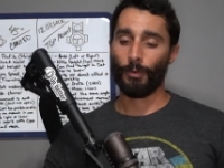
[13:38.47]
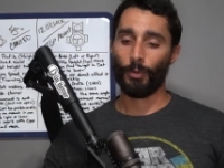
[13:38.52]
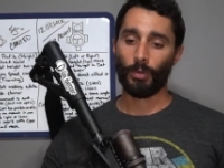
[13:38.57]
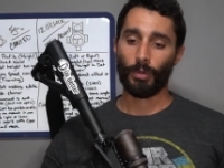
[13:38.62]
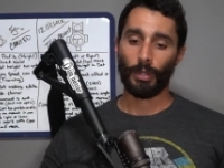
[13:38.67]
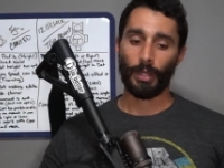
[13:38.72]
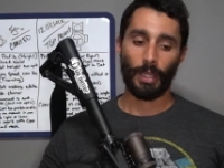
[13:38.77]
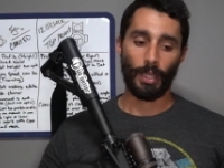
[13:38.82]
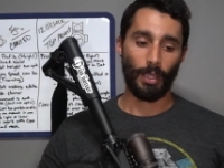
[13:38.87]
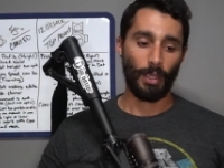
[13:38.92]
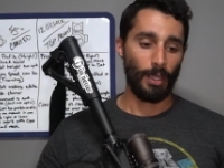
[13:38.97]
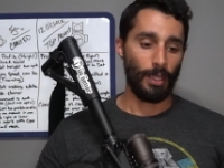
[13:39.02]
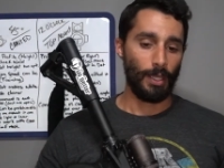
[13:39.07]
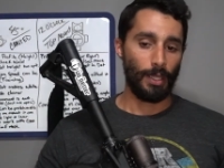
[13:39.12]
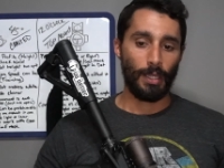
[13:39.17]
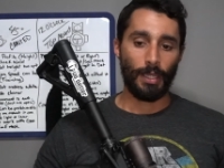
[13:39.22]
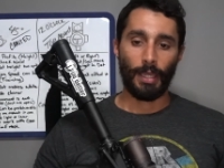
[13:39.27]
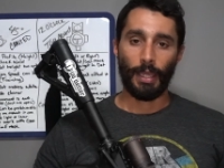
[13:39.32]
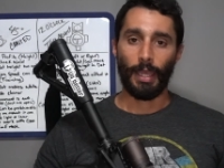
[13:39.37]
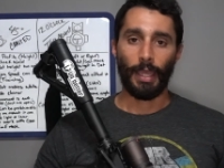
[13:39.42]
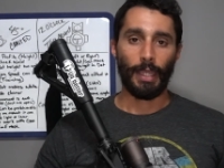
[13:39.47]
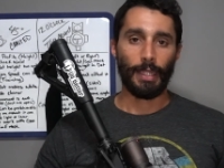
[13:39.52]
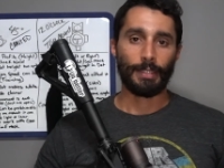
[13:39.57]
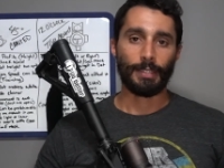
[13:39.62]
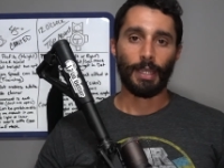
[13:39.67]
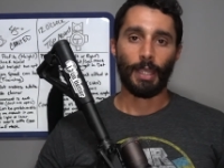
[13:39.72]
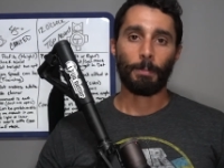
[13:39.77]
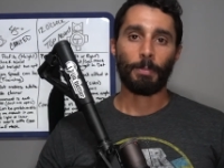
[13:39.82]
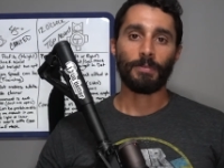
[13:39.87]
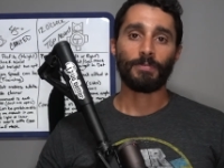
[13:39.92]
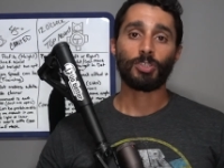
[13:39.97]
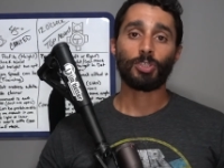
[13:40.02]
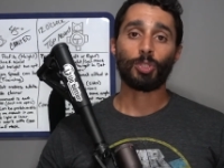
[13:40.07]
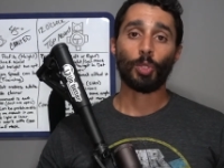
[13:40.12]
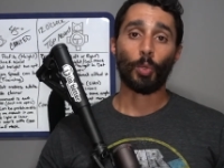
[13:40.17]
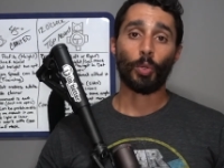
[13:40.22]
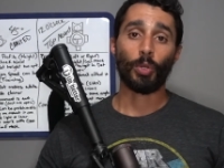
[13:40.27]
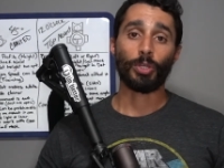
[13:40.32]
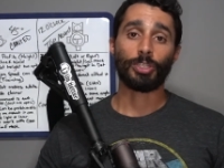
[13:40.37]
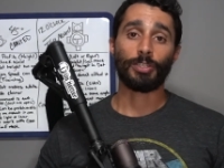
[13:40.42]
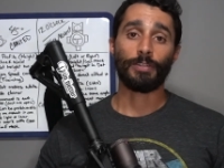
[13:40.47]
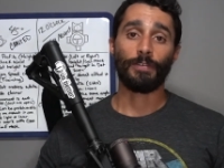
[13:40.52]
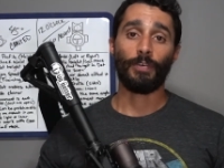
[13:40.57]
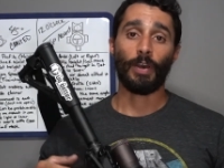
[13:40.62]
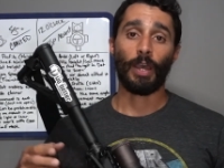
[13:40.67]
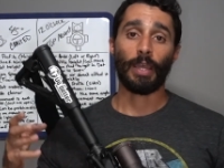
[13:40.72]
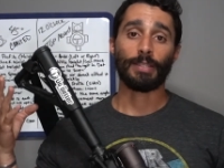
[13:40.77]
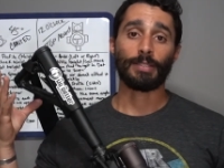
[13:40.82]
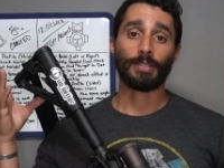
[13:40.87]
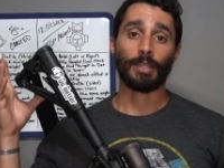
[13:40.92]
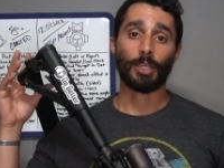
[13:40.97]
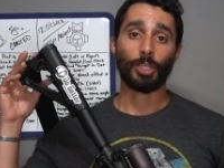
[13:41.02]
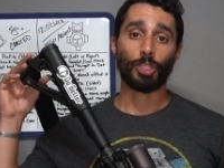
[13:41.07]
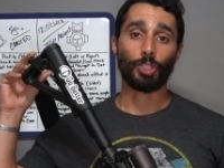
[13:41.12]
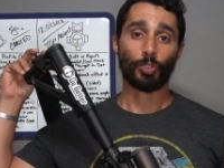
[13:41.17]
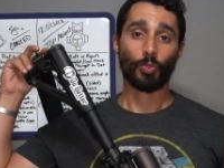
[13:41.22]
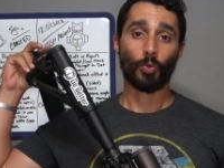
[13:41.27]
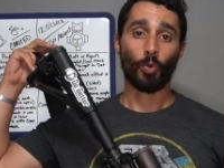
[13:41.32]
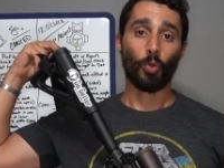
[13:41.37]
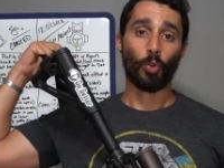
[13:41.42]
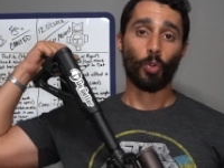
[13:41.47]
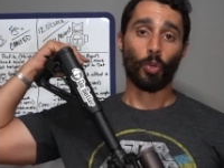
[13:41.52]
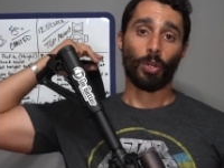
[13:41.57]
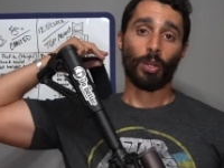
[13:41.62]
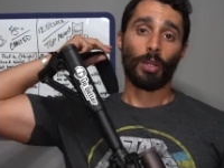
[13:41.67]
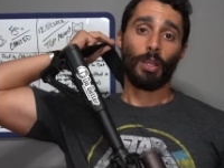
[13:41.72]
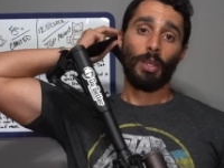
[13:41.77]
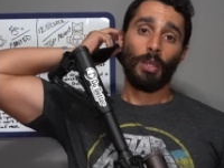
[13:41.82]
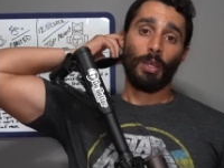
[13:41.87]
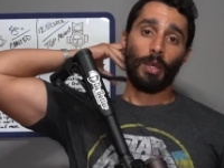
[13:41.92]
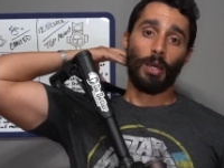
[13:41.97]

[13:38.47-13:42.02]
or a type of storage device like a drawer